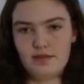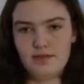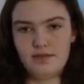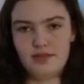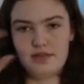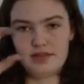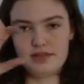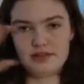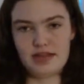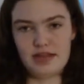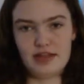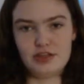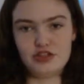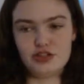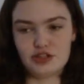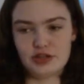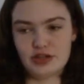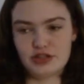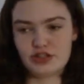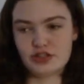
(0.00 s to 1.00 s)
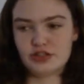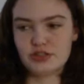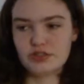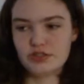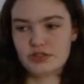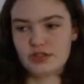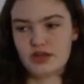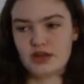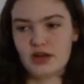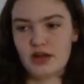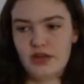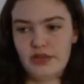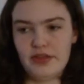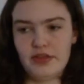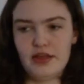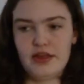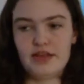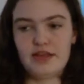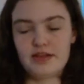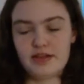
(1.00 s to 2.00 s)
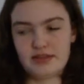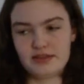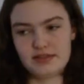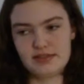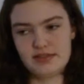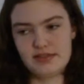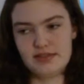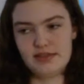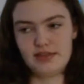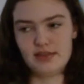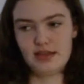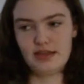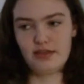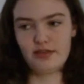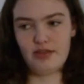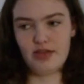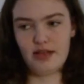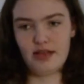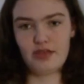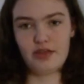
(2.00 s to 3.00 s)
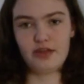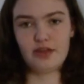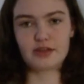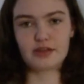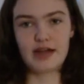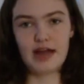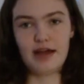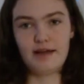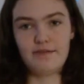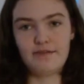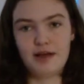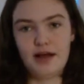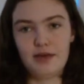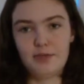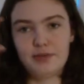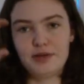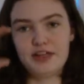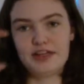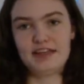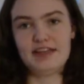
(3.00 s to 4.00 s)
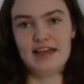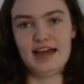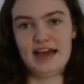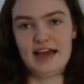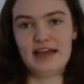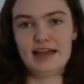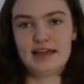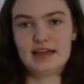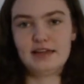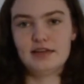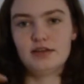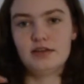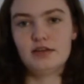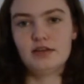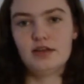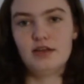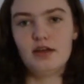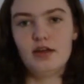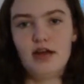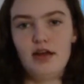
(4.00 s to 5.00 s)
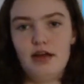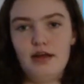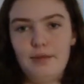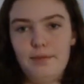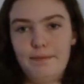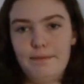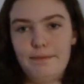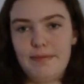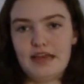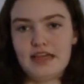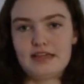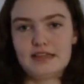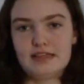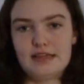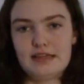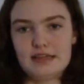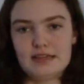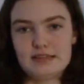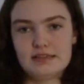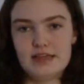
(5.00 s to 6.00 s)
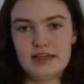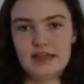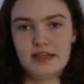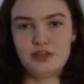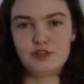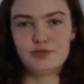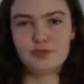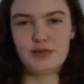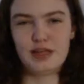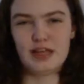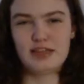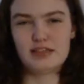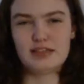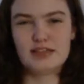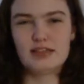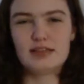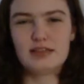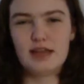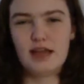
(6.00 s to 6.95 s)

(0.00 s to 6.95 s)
the stage directions that are on there. There's on the graph, I'll put 9 basic stage places.